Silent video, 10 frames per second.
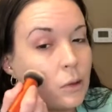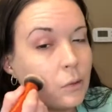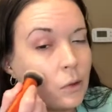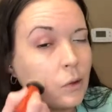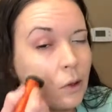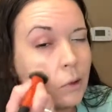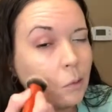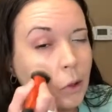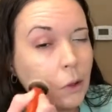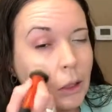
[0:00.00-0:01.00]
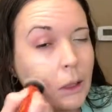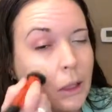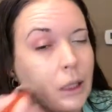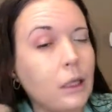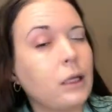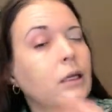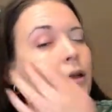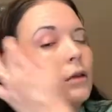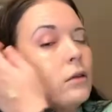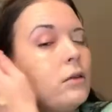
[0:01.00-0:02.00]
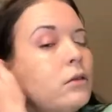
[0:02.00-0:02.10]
I really like blending it in.